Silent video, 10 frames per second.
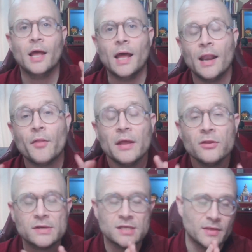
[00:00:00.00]
And now the
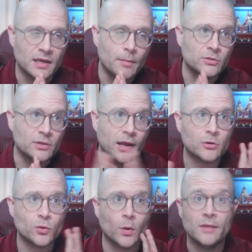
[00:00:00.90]
interesting thing about the
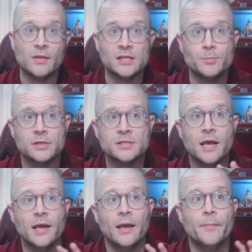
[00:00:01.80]
character work in these books,
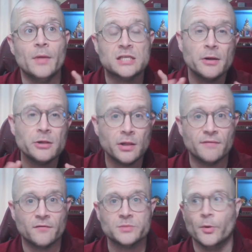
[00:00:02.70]
especially the
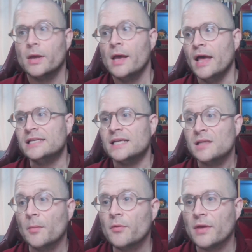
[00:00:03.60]
first book, is that
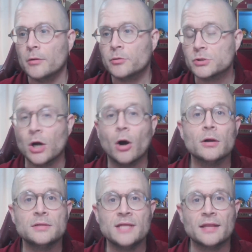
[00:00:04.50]
some of the characters are
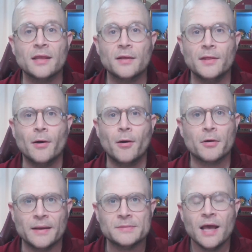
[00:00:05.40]
technically
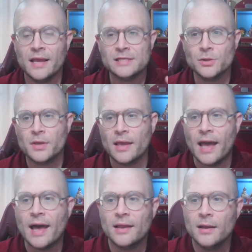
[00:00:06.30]
archetypes. He's looking
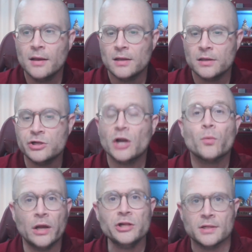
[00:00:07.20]
at
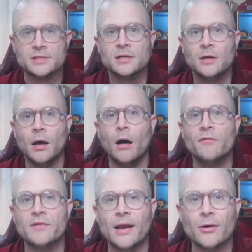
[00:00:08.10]
generations of
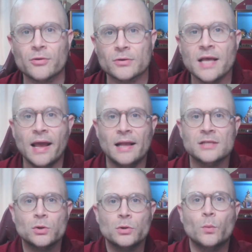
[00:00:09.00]
characters. And so
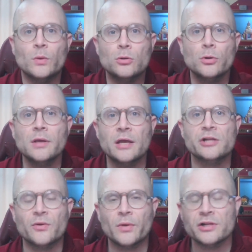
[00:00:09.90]
when you're looking at
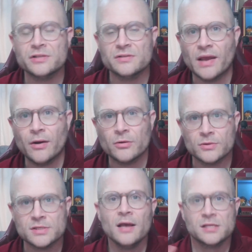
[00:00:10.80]
generations of characters,
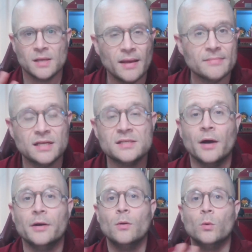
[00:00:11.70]
sometimes it is done
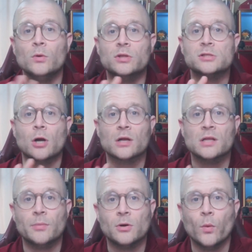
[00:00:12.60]
with this archetypical
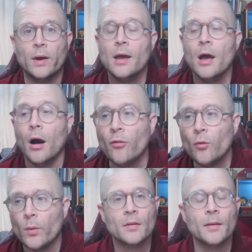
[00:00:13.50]
way.
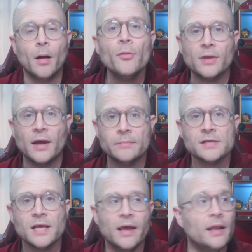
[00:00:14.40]
Other times,
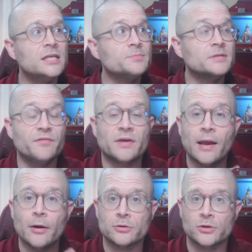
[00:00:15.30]
it is specific
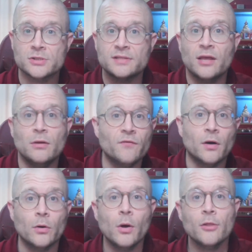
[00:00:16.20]
characters that you follow
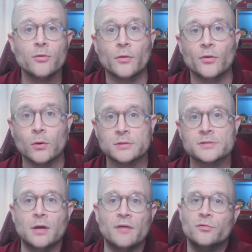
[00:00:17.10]
throughout the course of the
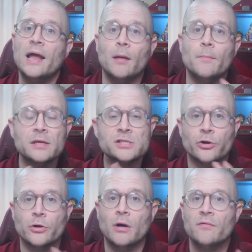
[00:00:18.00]
novel, and a mixture
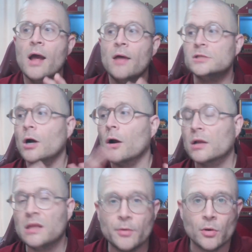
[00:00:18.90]
of these
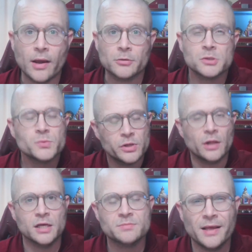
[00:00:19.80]
archetypical characters, which I'll
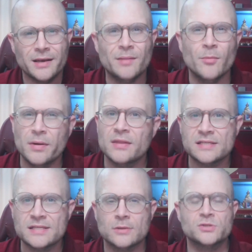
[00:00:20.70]
explain in a moment. That
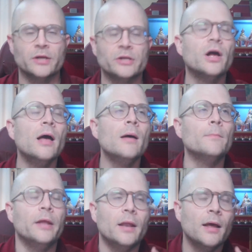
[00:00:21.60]
sounds strange, but
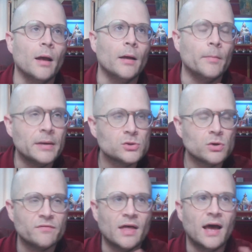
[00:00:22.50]
a mixture of
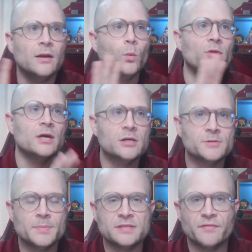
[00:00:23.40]
that with
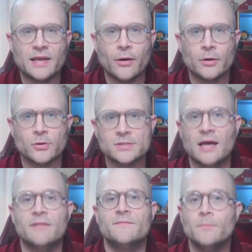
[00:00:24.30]
specific characters
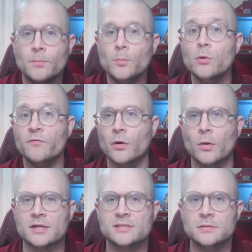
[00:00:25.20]
that move
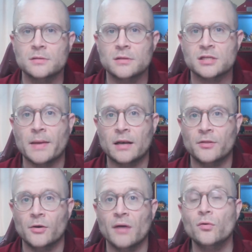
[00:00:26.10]
across the span of the
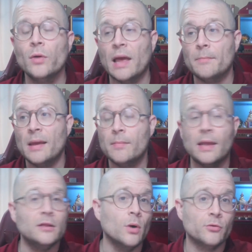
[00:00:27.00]
novel and maybe
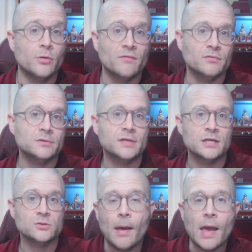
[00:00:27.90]
into other novels as
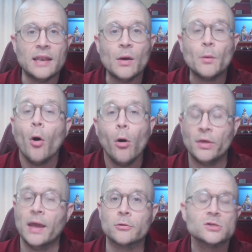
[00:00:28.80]
well. And yet with all the
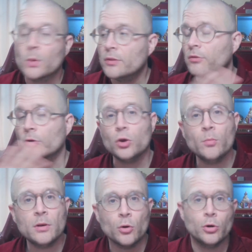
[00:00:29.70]
characters, whether they're human
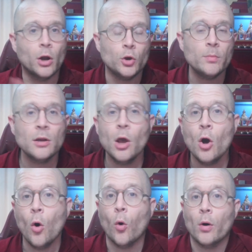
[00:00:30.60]
or non-human
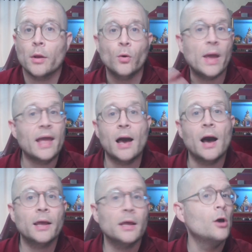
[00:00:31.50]
or,
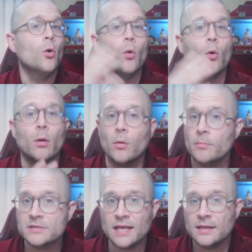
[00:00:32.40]
AI or
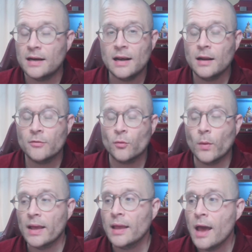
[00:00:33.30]
sentient in any other
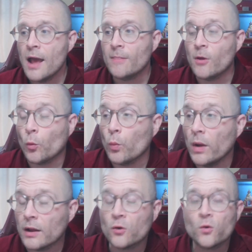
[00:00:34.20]
way, they're
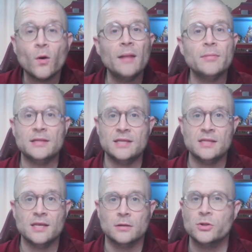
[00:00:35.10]
incredibly detailed.
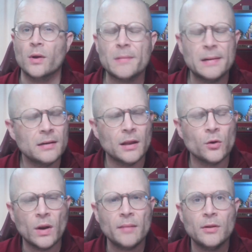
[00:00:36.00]
They're
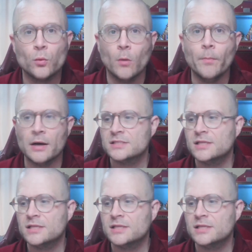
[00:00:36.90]
incredibly robust.